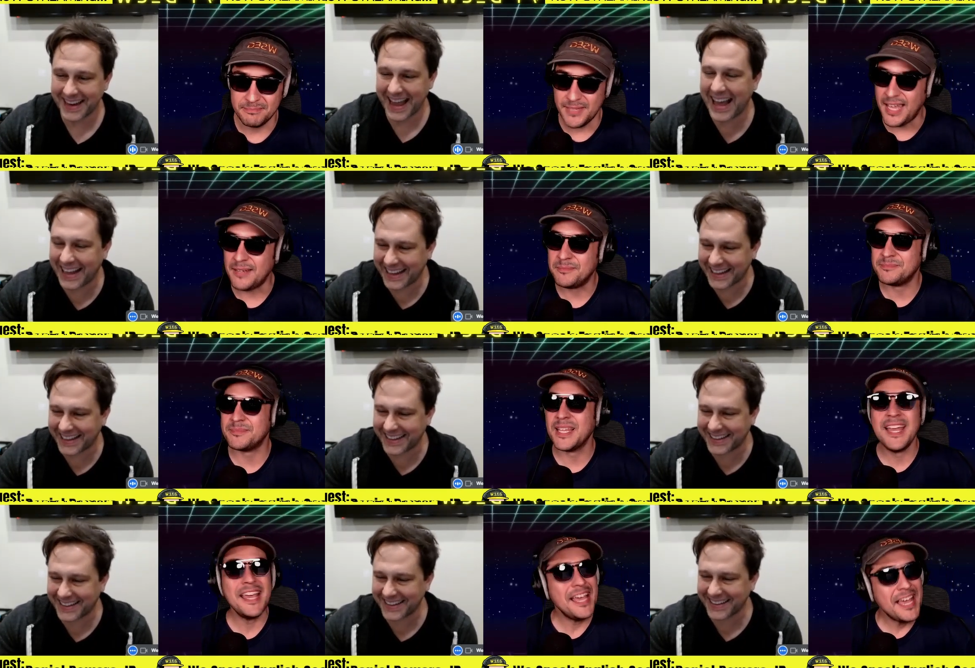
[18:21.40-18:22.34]
Speaker 1: you
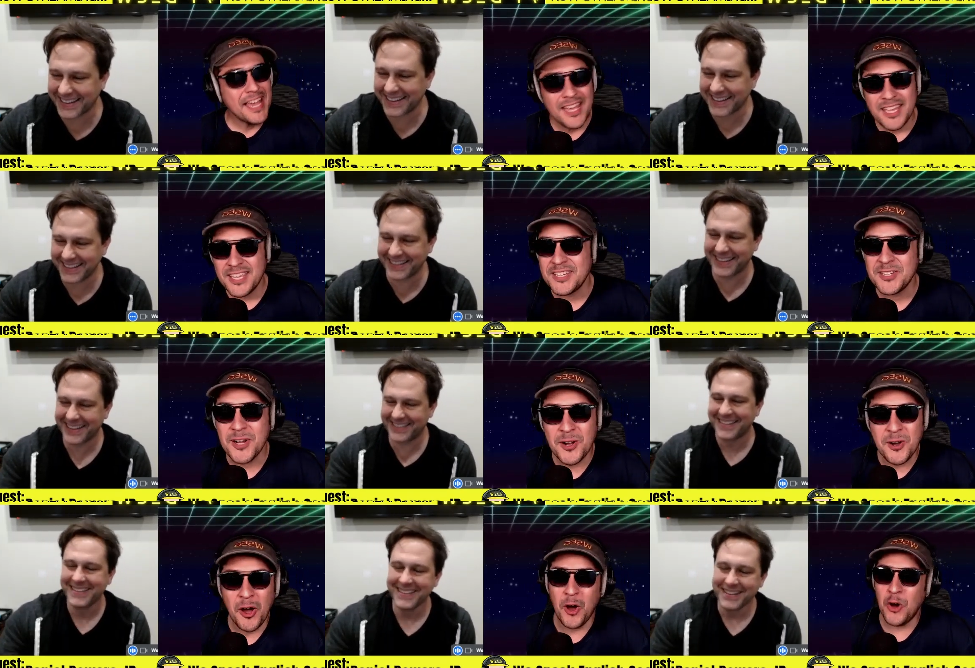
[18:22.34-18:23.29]
know,
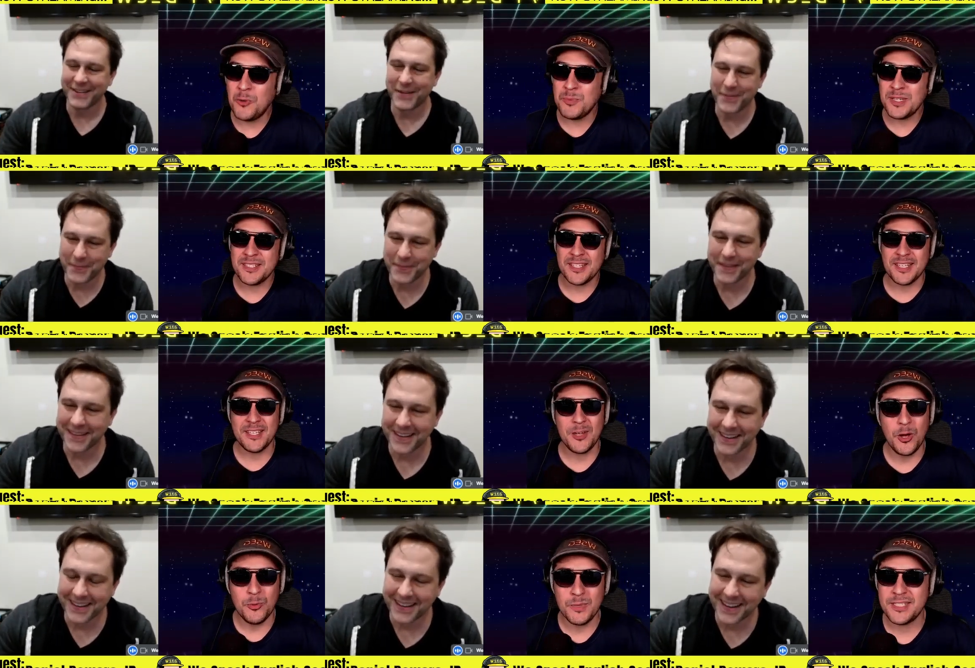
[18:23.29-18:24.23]
home is eh,
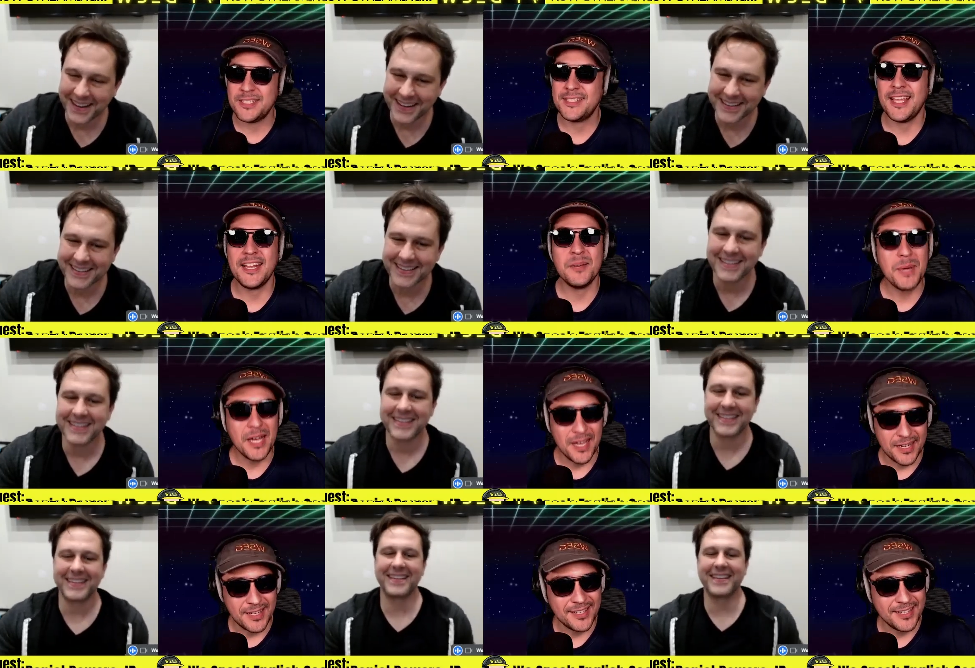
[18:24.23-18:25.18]
home is a state of
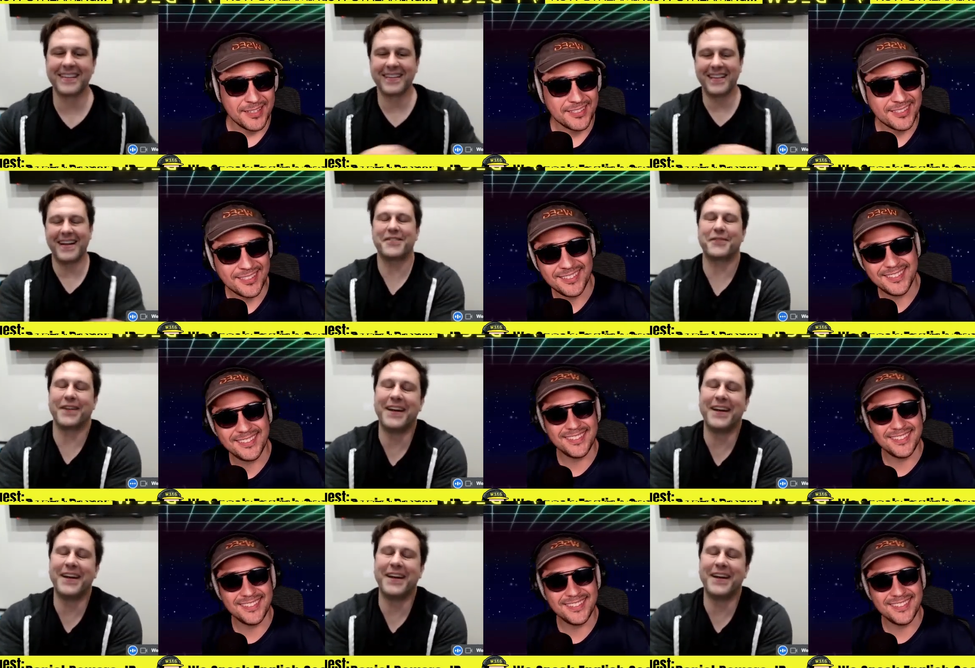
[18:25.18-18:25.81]
mind, I guess. That's